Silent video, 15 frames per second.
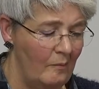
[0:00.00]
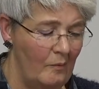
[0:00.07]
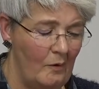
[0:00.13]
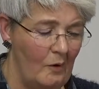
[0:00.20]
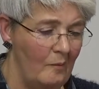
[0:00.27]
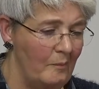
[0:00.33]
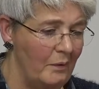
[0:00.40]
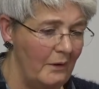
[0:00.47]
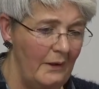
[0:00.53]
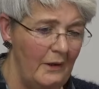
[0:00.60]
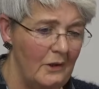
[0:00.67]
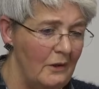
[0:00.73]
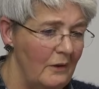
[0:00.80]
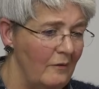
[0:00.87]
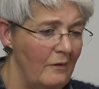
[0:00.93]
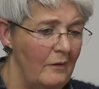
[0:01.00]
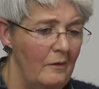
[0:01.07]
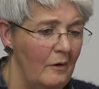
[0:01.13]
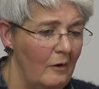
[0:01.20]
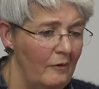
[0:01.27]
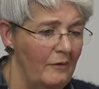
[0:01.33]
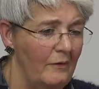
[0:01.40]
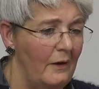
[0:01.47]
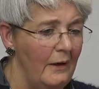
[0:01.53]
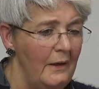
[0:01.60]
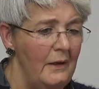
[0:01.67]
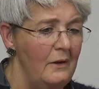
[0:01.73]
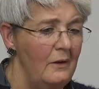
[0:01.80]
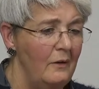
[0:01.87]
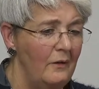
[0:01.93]
compilation of
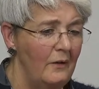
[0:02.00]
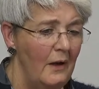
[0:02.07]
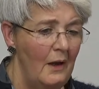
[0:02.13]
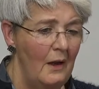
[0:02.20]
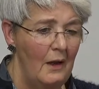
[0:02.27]
guidance.